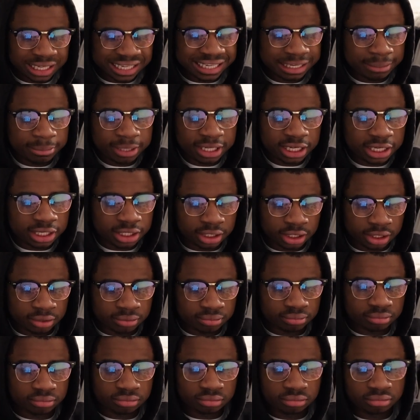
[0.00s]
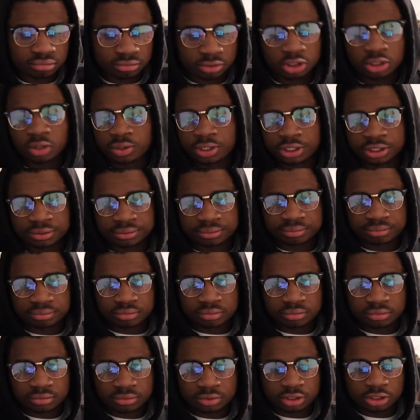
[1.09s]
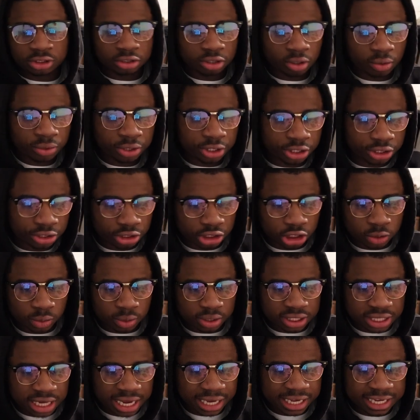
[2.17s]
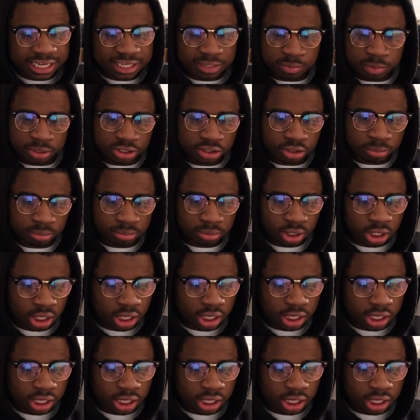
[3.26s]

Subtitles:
Immediately, you go here. You go here, you attack his bishop.